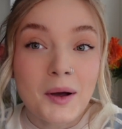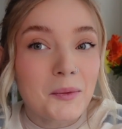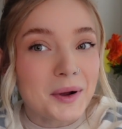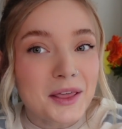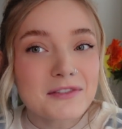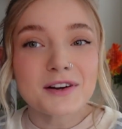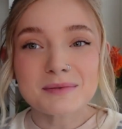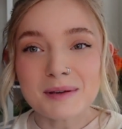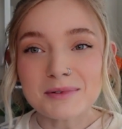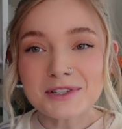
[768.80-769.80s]
one of the first
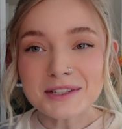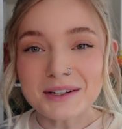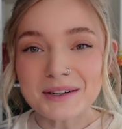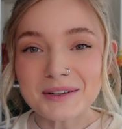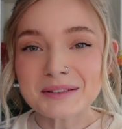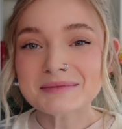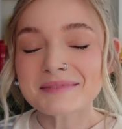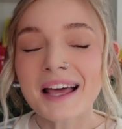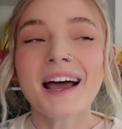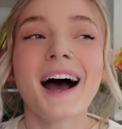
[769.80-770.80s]
people she told.
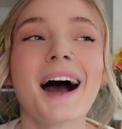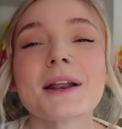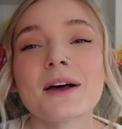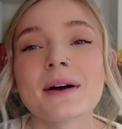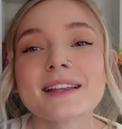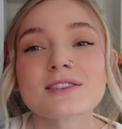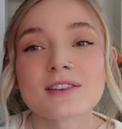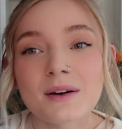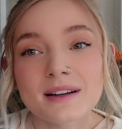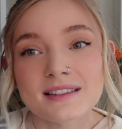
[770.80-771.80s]
But no, it's
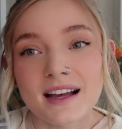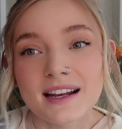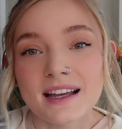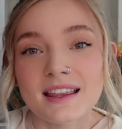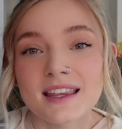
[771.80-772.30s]
so exciting.